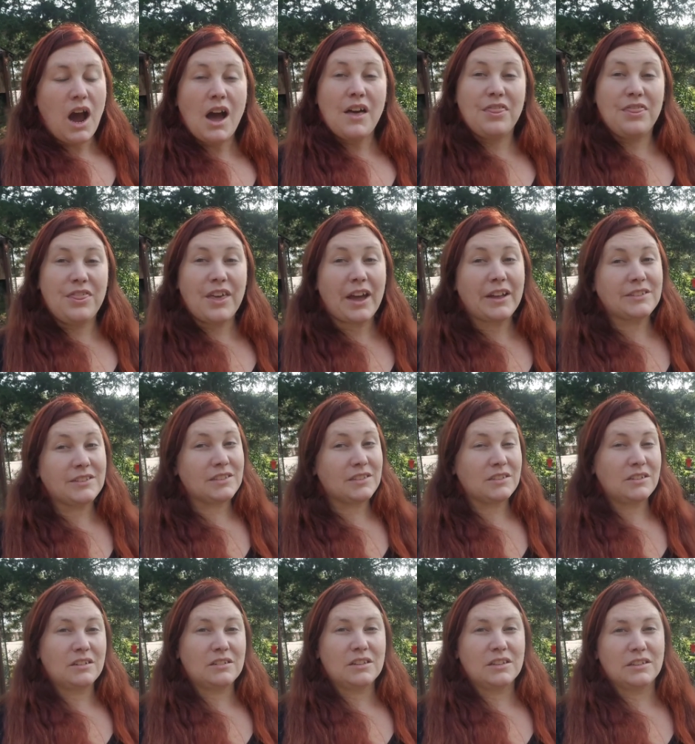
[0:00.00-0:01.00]
That's the
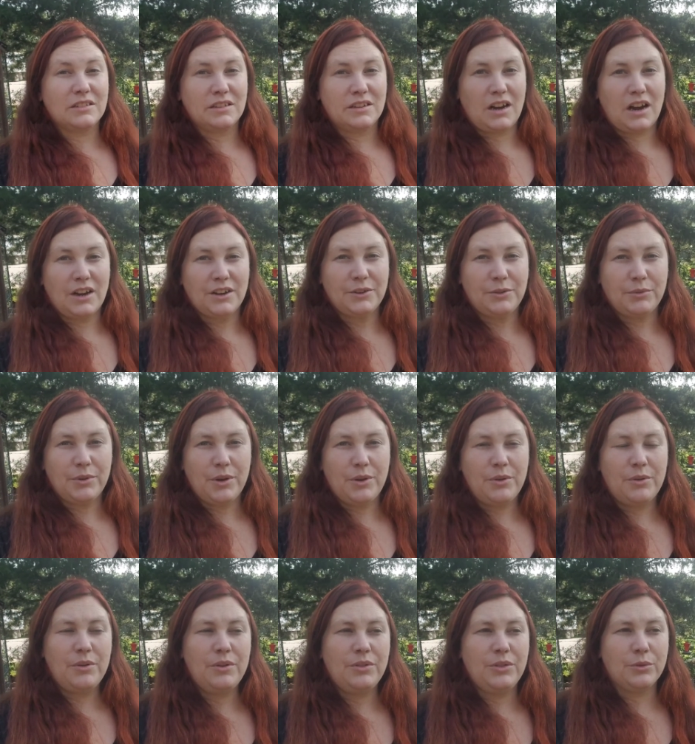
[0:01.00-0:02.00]
garlic that I
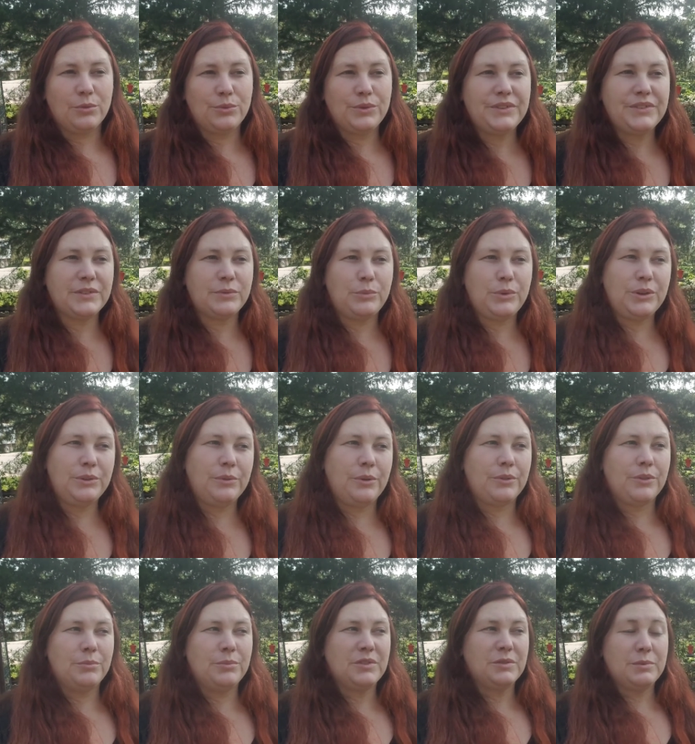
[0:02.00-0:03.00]
grow. The reason we grow
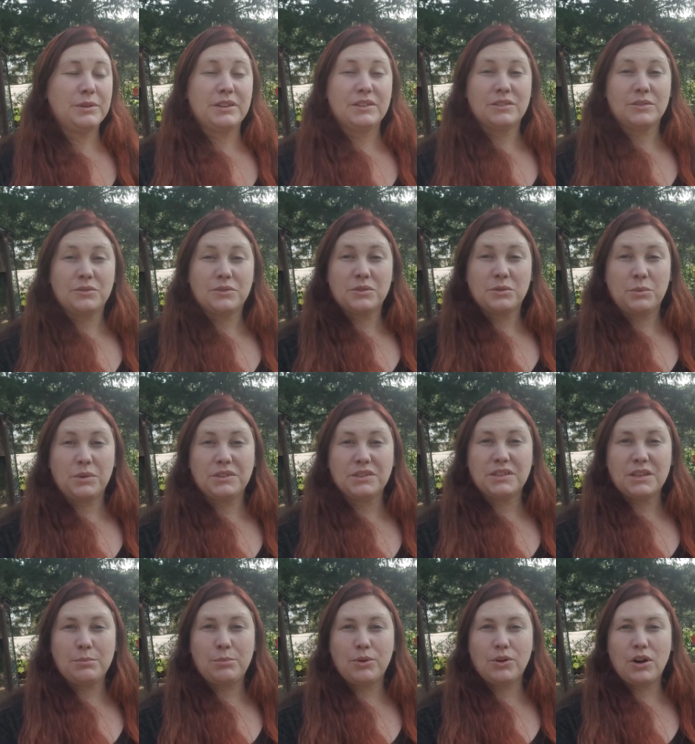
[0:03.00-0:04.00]
them is because those are the ones
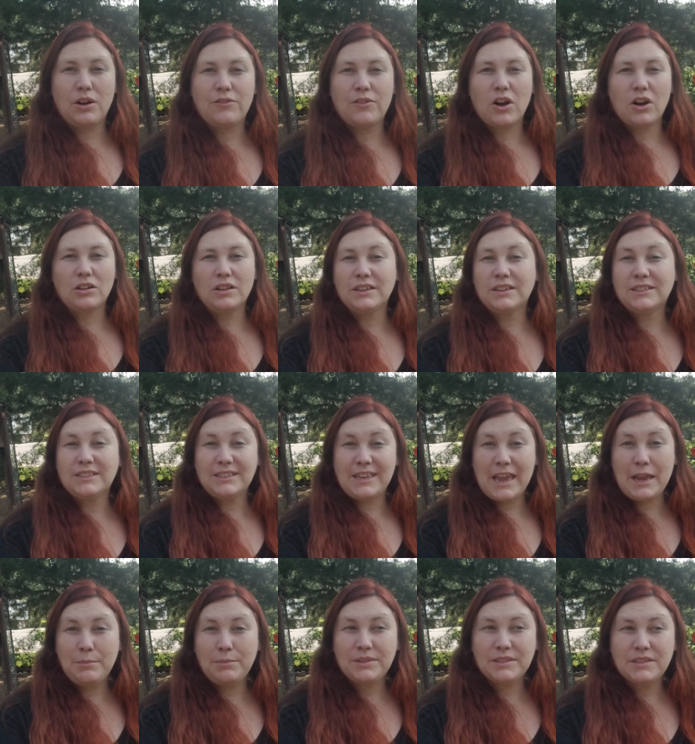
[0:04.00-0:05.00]
that put off garlic
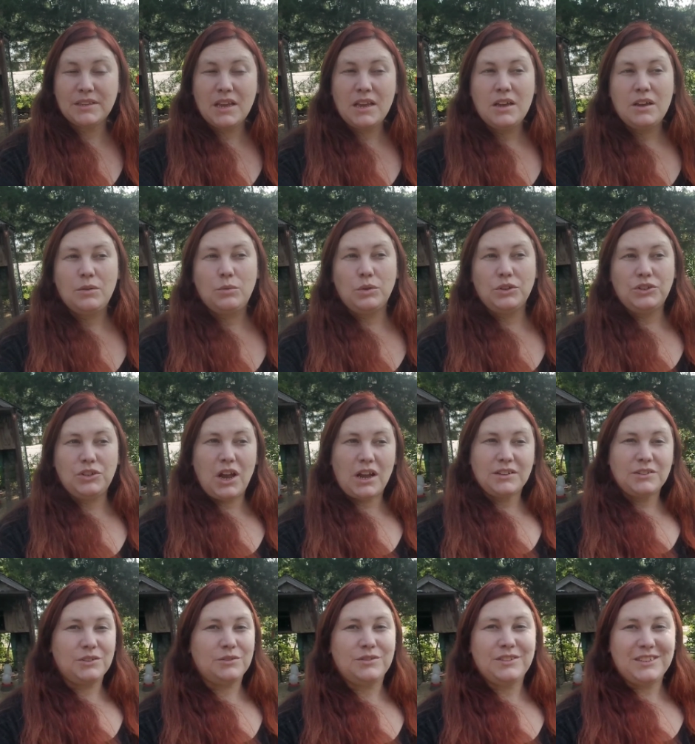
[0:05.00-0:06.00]
scapes, which
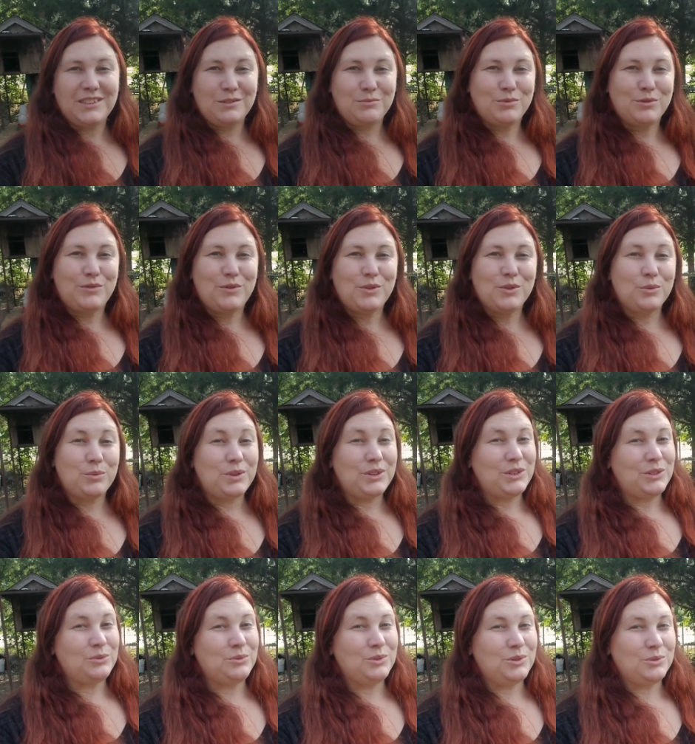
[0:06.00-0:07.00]
as you've seen before, we
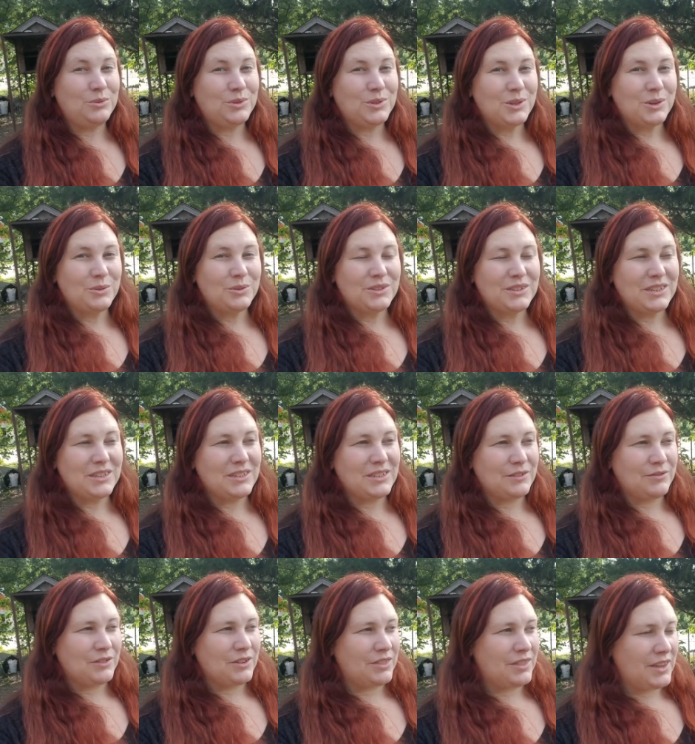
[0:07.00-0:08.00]
do use those in
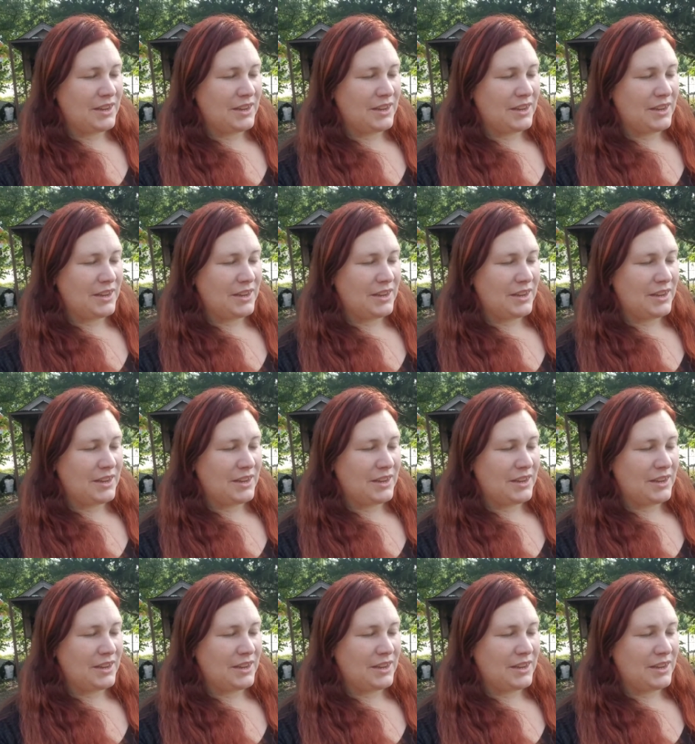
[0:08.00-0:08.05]
different